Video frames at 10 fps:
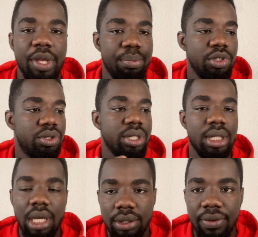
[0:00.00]
between
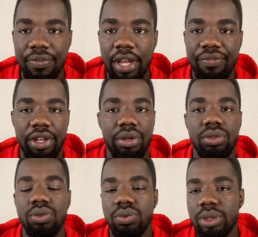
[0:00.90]
1,500
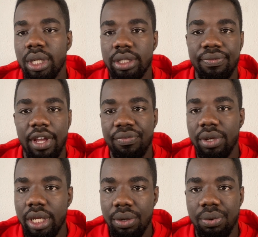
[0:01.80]
to
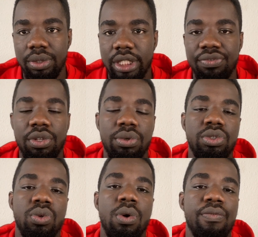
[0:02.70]
2,500 euros if they want
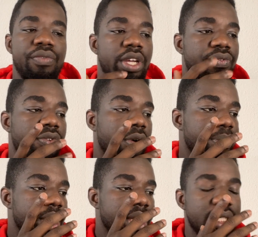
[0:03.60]
to convert from
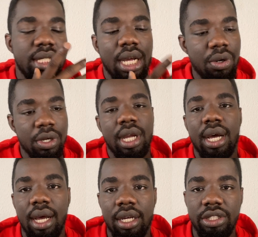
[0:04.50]
their
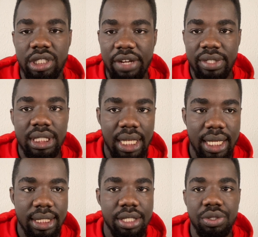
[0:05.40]
local driver's
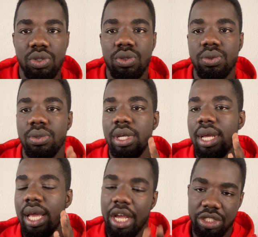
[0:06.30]
license to
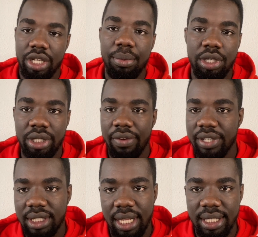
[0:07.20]
a German
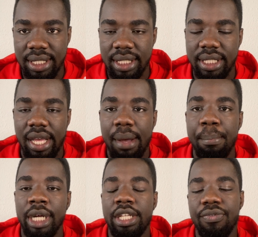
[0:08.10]
driver's license.
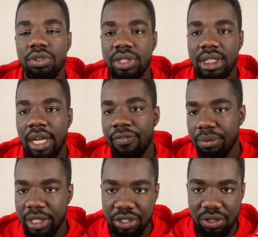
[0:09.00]
But if you want to start
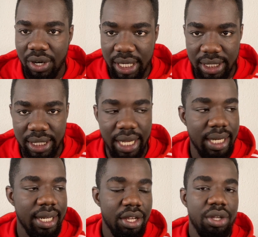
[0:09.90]
from the scratch,
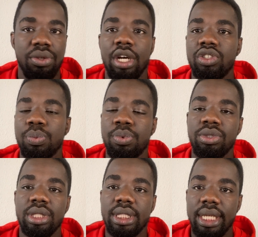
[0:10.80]
then you are supposed
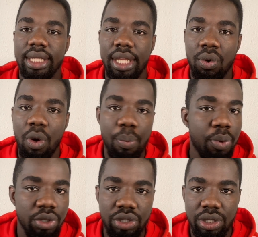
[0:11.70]
to take the
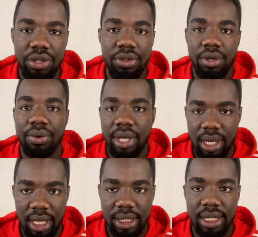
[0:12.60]
compulsory theory
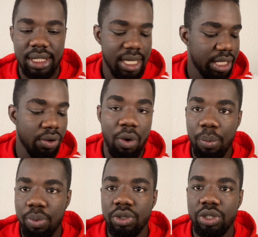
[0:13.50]
classes and the
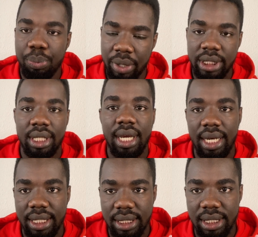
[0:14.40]
compulsory practical
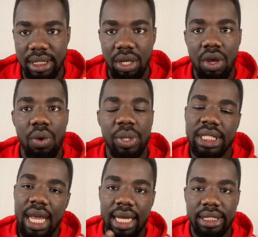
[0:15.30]
lessons, which
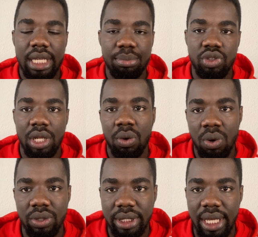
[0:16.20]
adds up to the
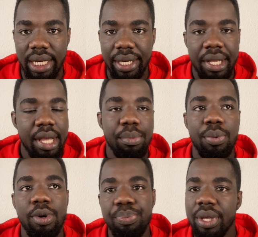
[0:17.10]
cost, and
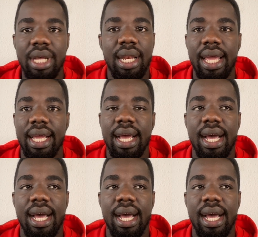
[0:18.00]
people pay like